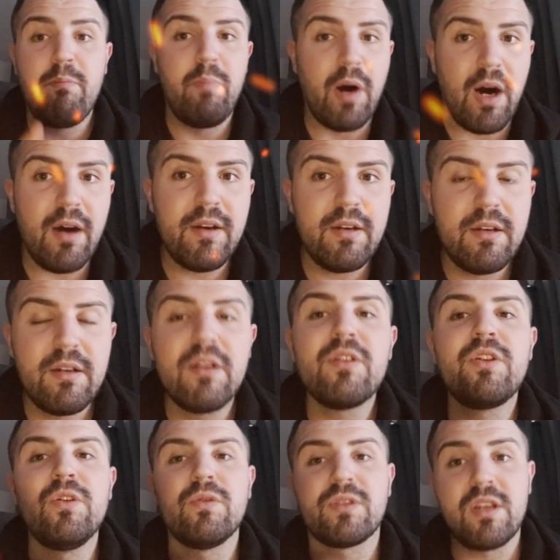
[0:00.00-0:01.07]
but
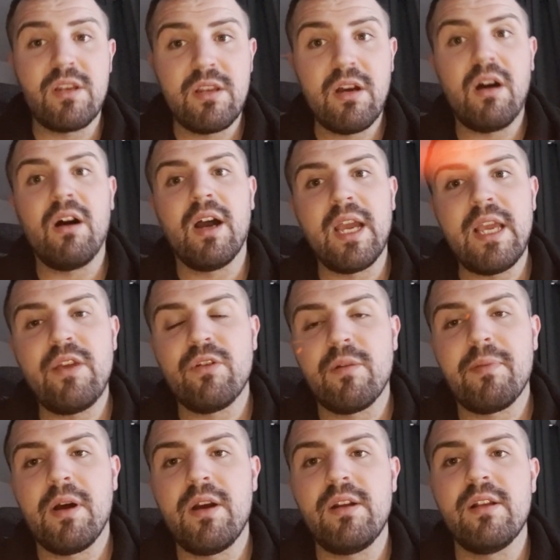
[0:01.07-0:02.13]
you'll deny your
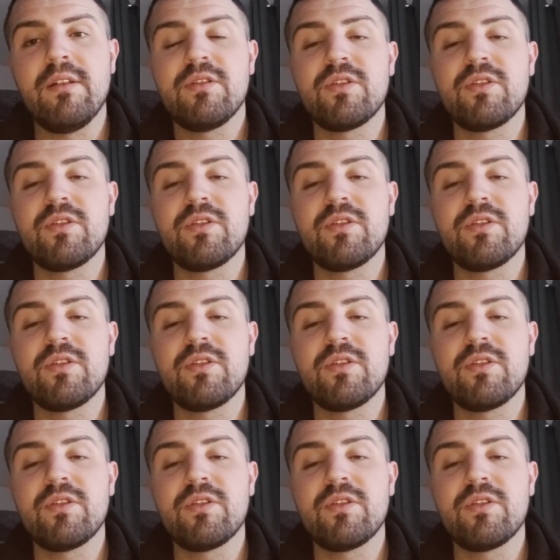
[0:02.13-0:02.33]
opponent